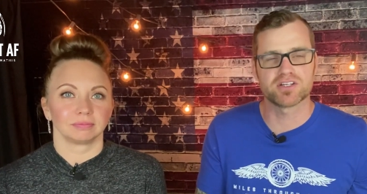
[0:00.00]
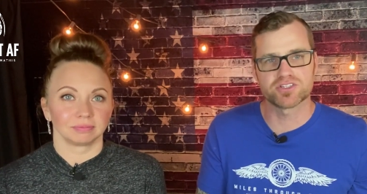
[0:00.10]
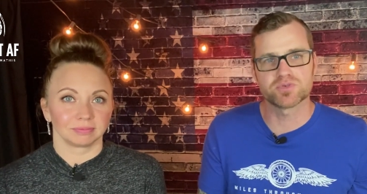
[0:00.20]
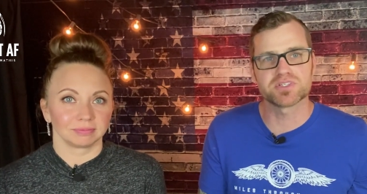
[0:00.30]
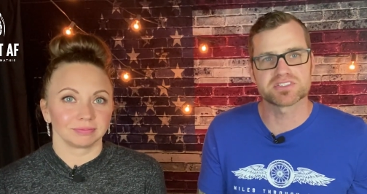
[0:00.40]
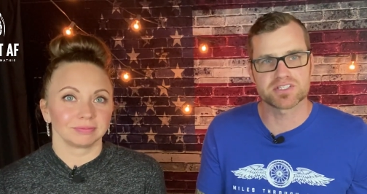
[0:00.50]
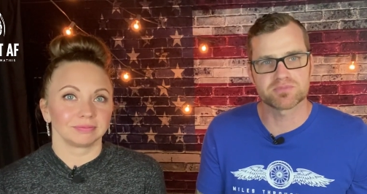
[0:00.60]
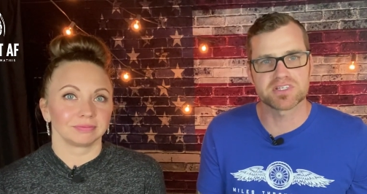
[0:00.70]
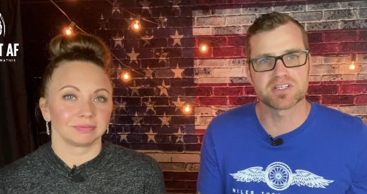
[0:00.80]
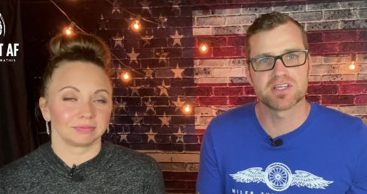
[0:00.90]
Speaker 1: on doing
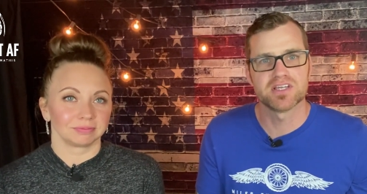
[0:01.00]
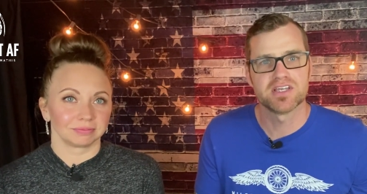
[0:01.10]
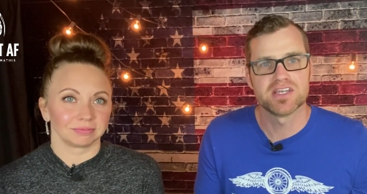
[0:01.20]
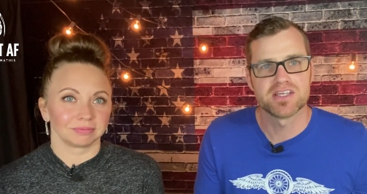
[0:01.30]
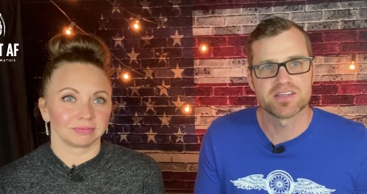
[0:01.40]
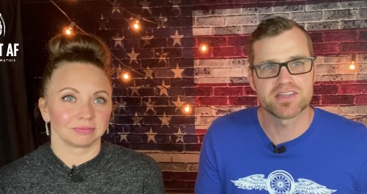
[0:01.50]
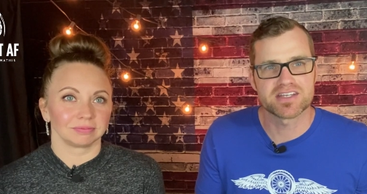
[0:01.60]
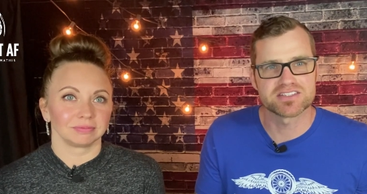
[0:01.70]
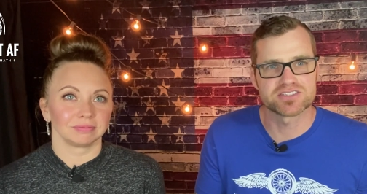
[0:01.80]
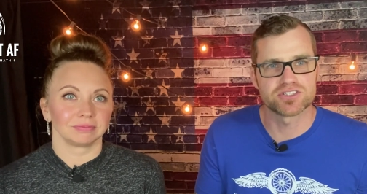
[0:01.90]
something
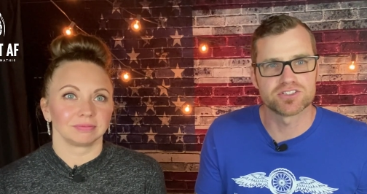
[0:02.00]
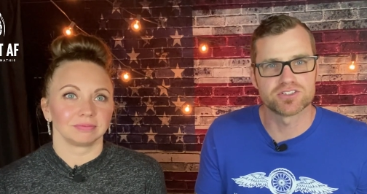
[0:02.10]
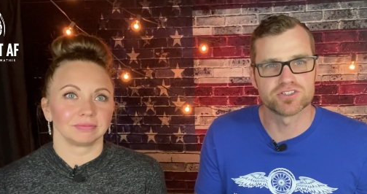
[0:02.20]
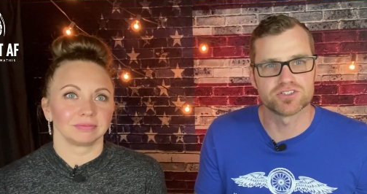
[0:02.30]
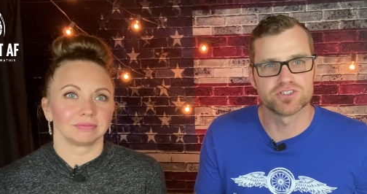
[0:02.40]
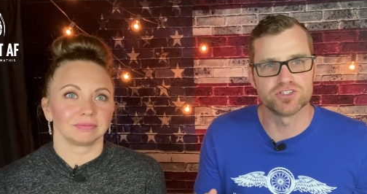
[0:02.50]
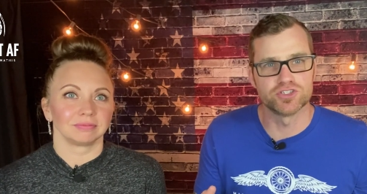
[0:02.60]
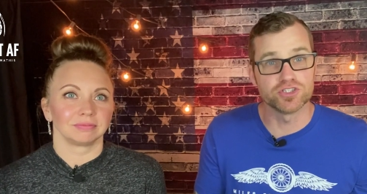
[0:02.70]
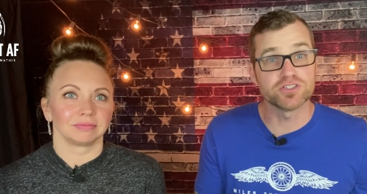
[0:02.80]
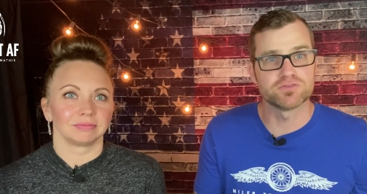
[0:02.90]
that is
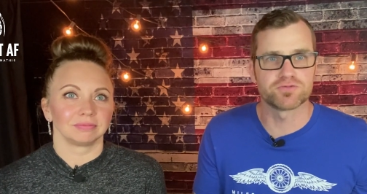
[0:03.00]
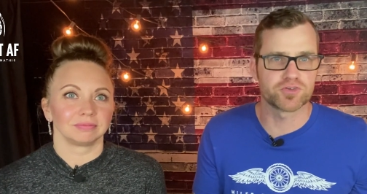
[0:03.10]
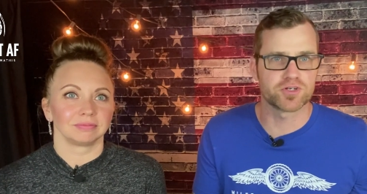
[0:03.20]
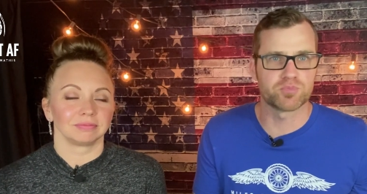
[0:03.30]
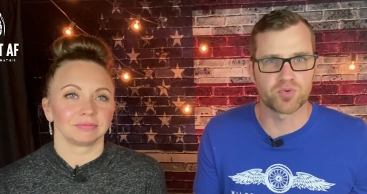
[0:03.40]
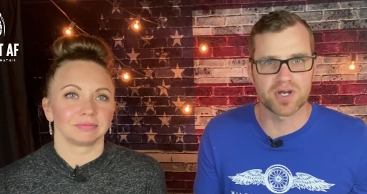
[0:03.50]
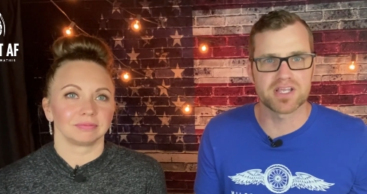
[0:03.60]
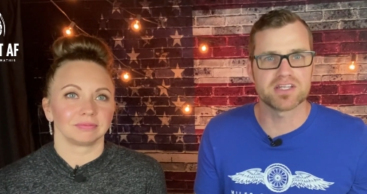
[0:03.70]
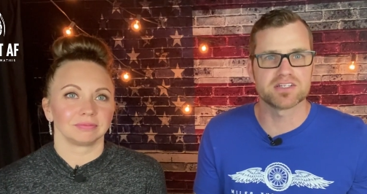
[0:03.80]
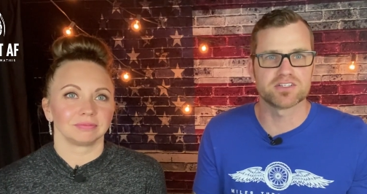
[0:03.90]
good for your
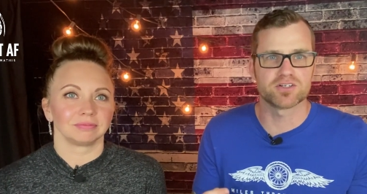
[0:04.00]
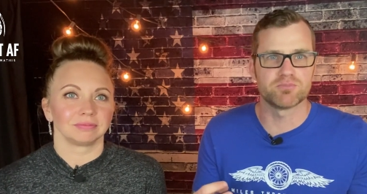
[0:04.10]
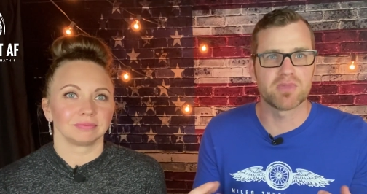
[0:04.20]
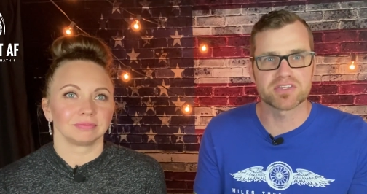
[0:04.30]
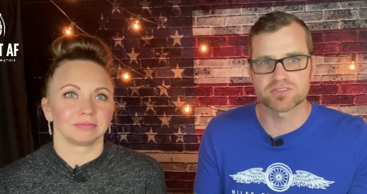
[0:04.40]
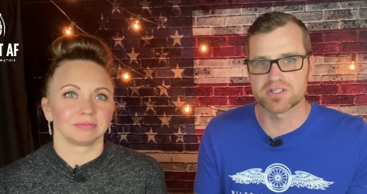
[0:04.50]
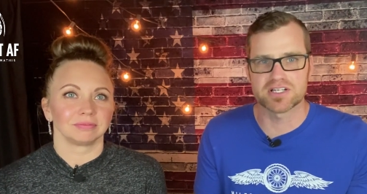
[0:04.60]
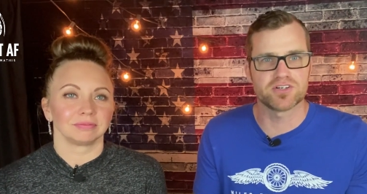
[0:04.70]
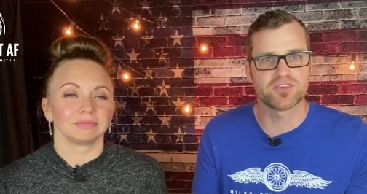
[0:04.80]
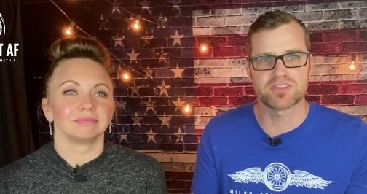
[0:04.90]
brain and your mental
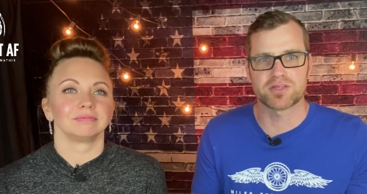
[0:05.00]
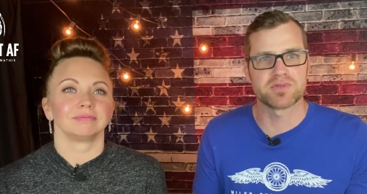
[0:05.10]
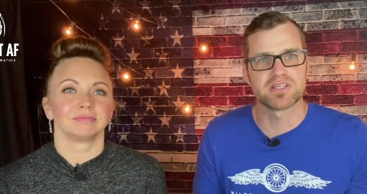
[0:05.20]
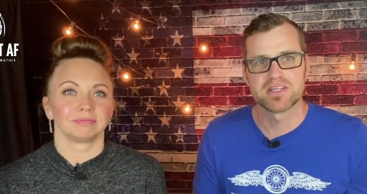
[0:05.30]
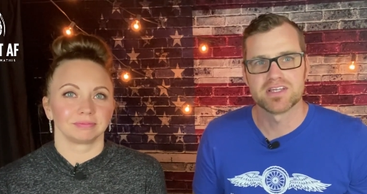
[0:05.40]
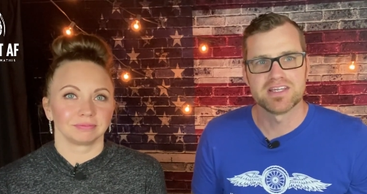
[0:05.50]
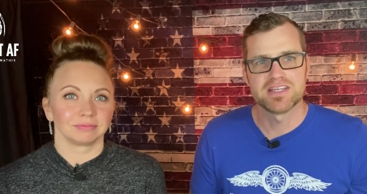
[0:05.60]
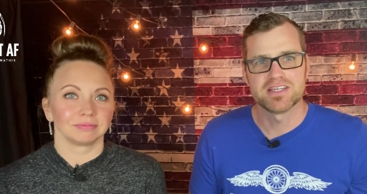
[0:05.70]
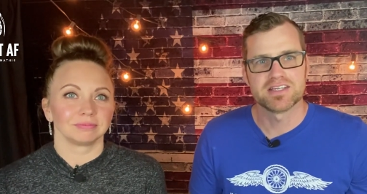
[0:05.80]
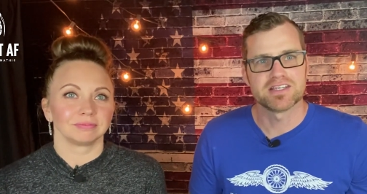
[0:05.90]
health. I mean,
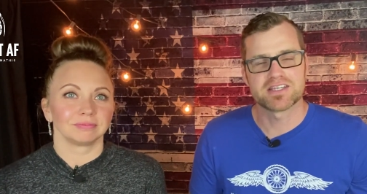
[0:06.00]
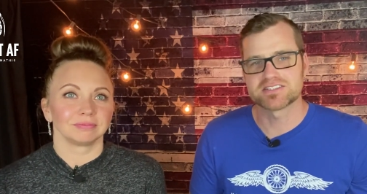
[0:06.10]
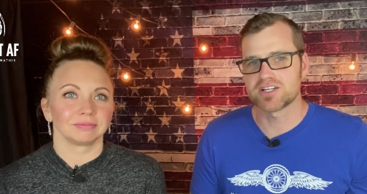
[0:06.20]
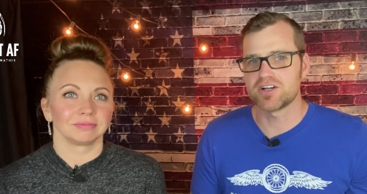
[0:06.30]
because